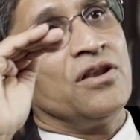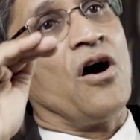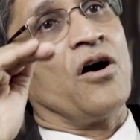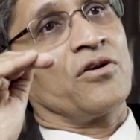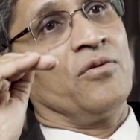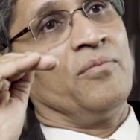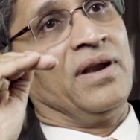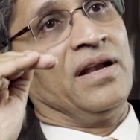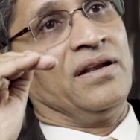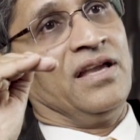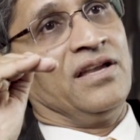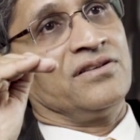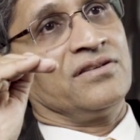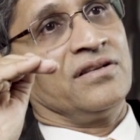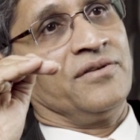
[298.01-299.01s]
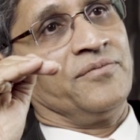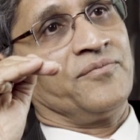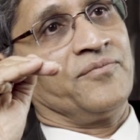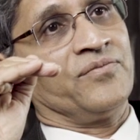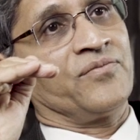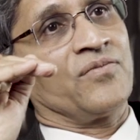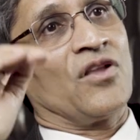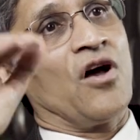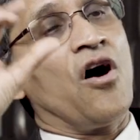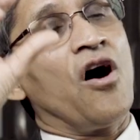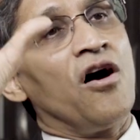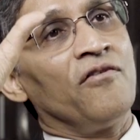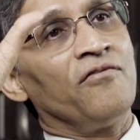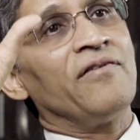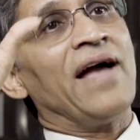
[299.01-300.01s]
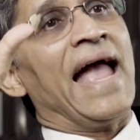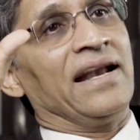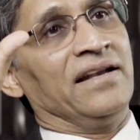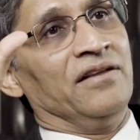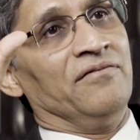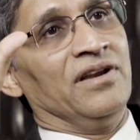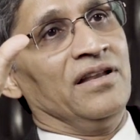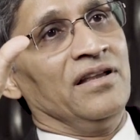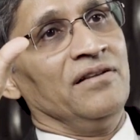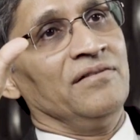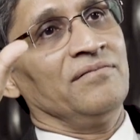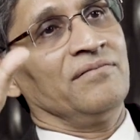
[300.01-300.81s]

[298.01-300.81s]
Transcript: documentation of activity.